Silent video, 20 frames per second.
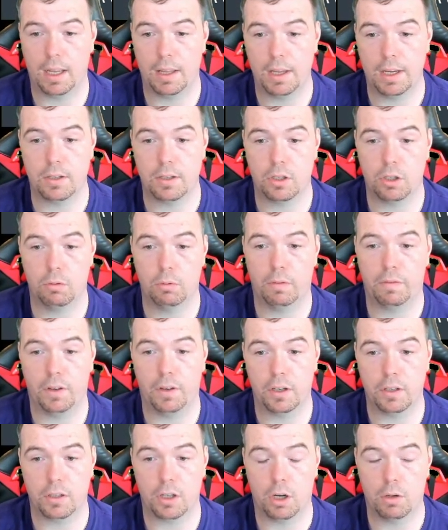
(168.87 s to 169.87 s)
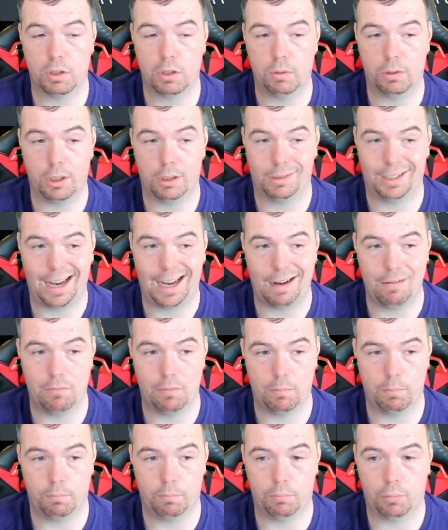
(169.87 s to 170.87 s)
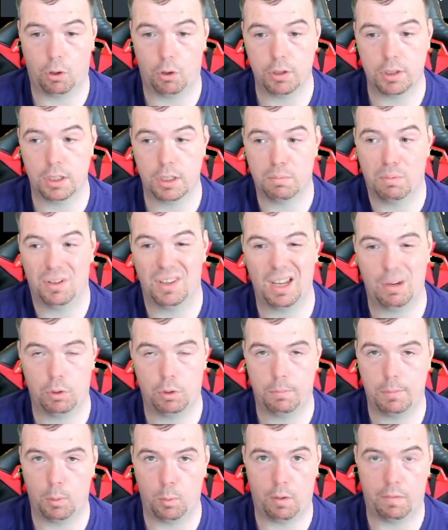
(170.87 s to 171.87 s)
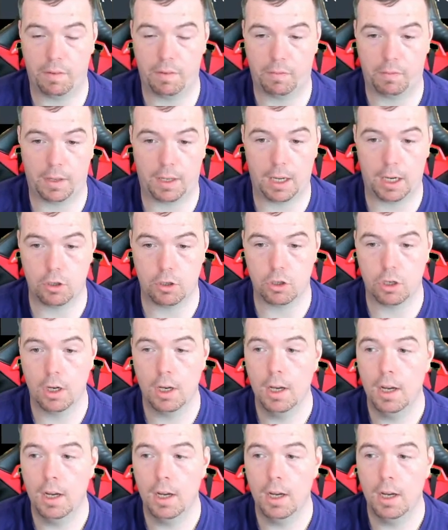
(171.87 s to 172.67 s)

These two were first known, so I don't count prices, but they would be 150 each.